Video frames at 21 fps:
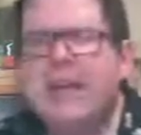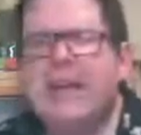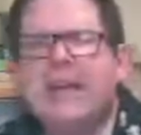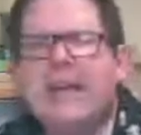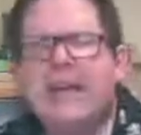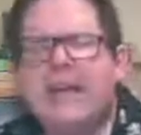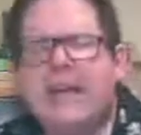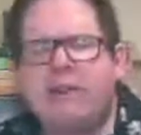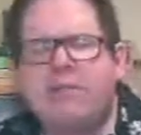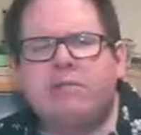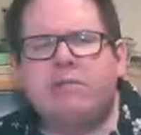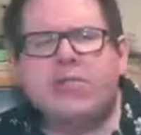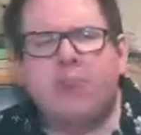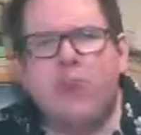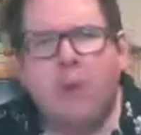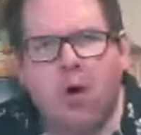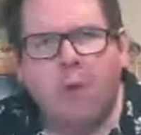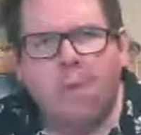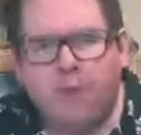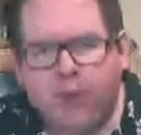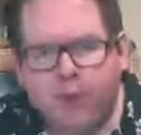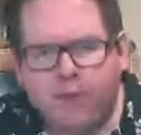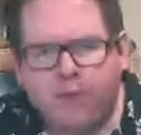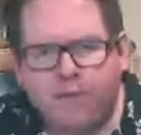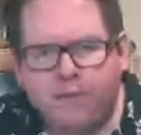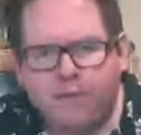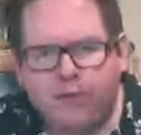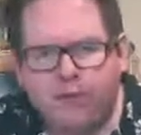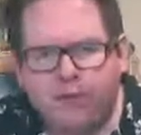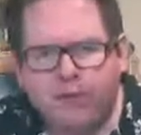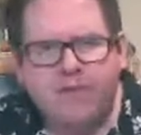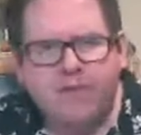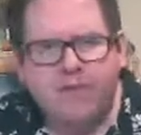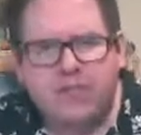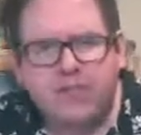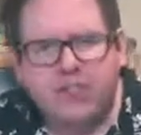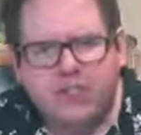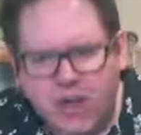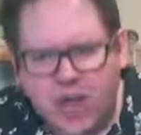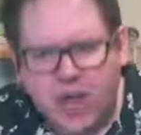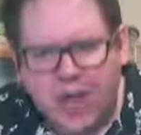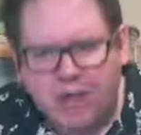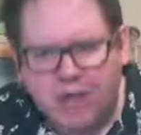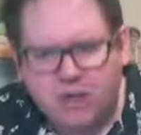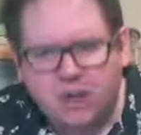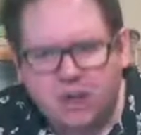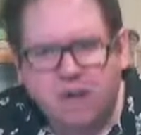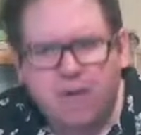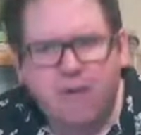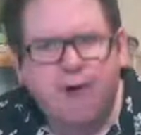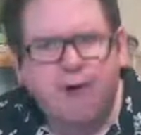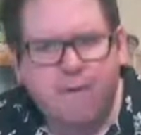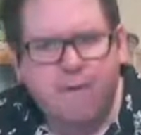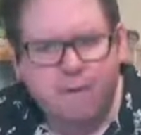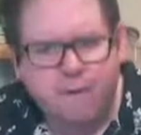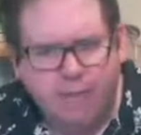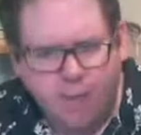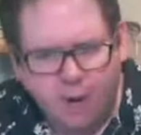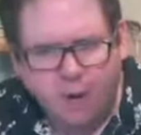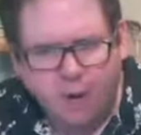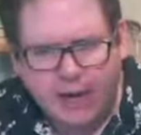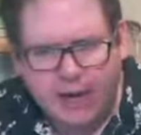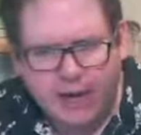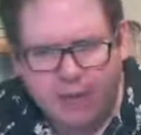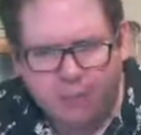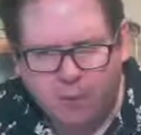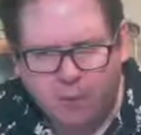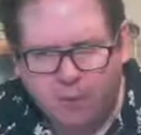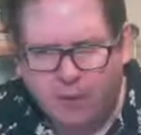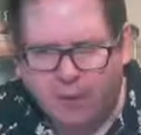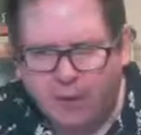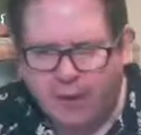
Here is "You're Beautiful" in the style of Fall Out Boy.